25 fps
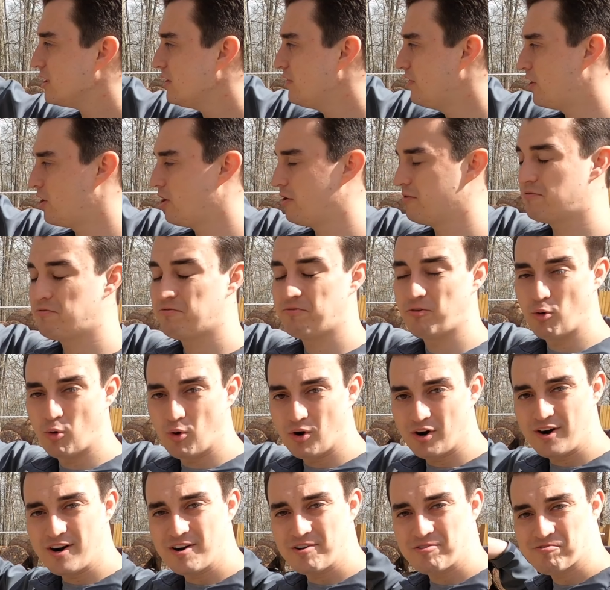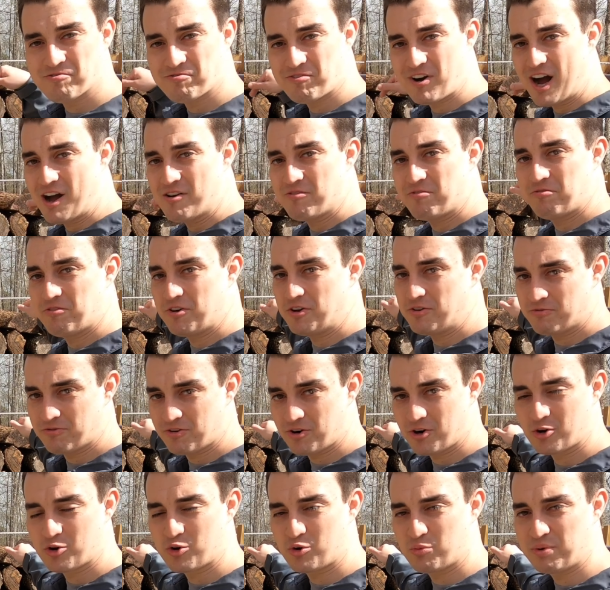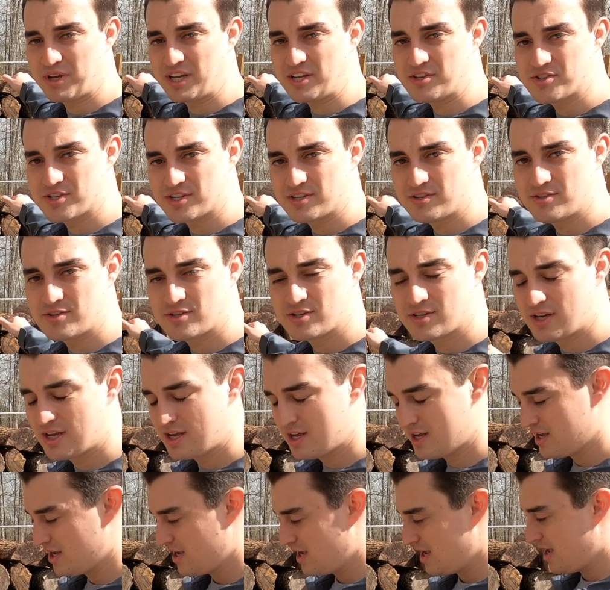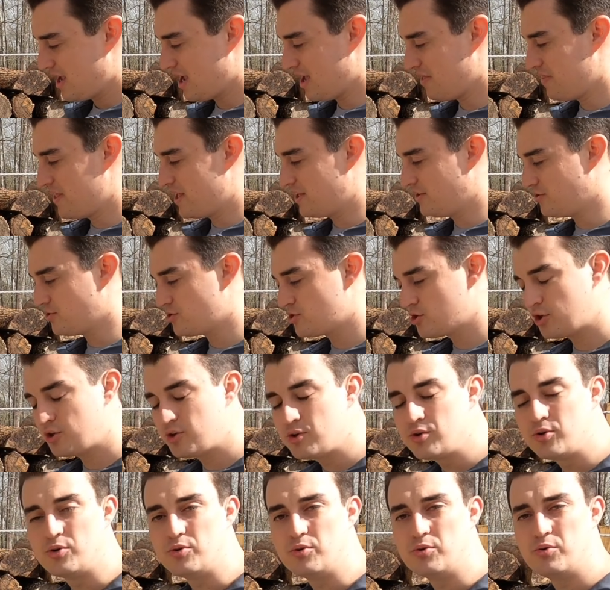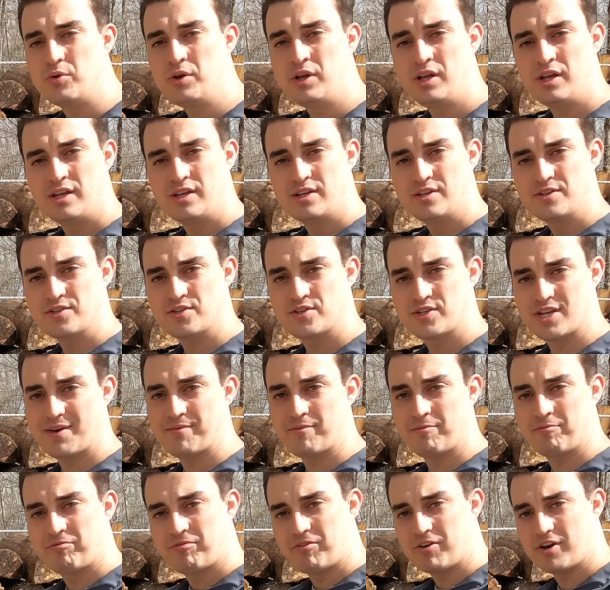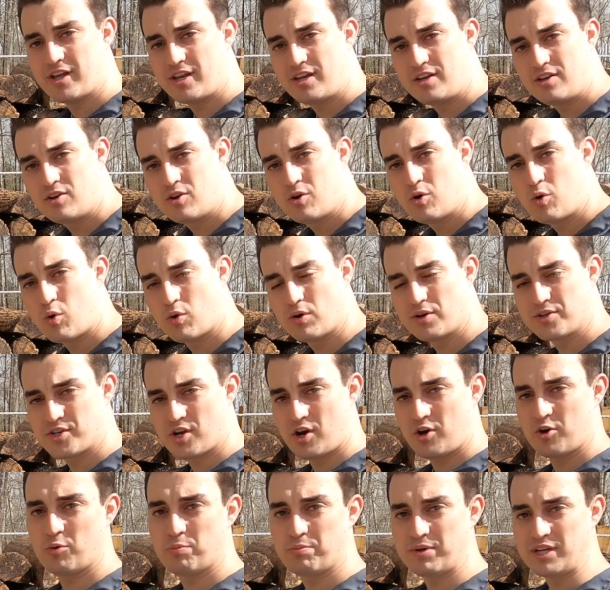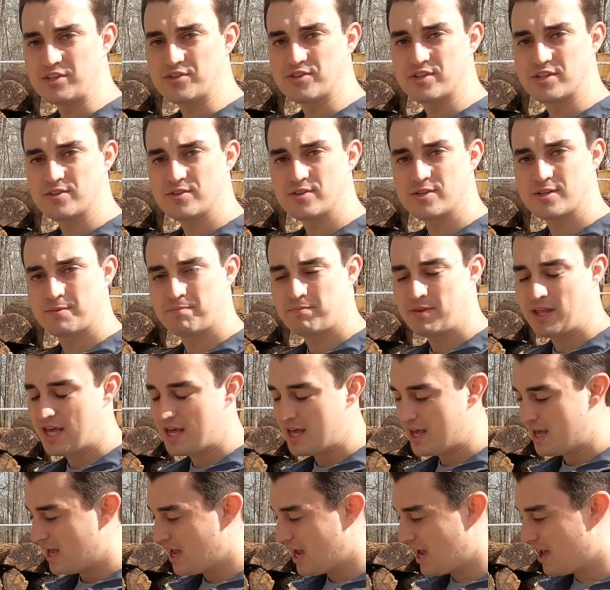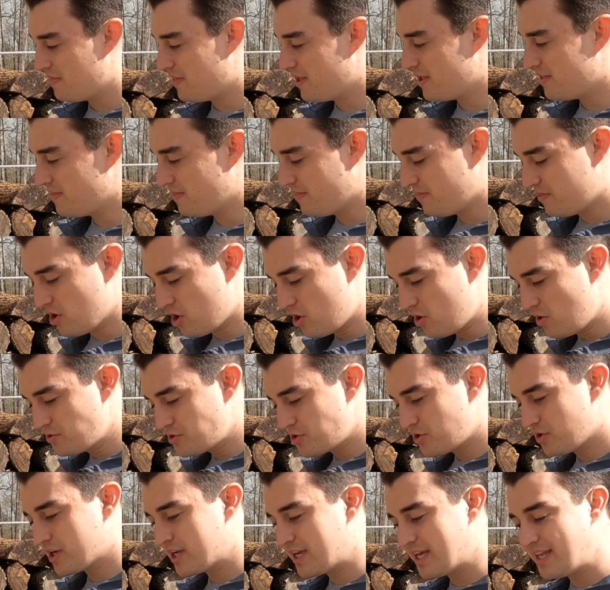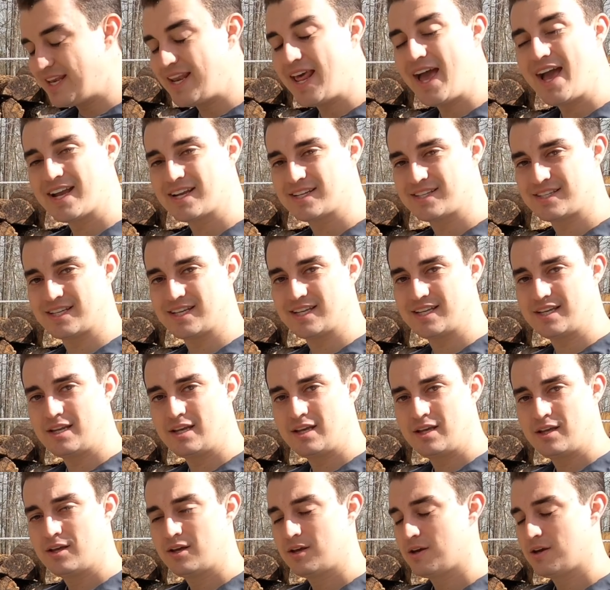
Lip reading: There are 4 5-foot vertical pieces, and then 2 7-foot horizontal pieces. And then those are connected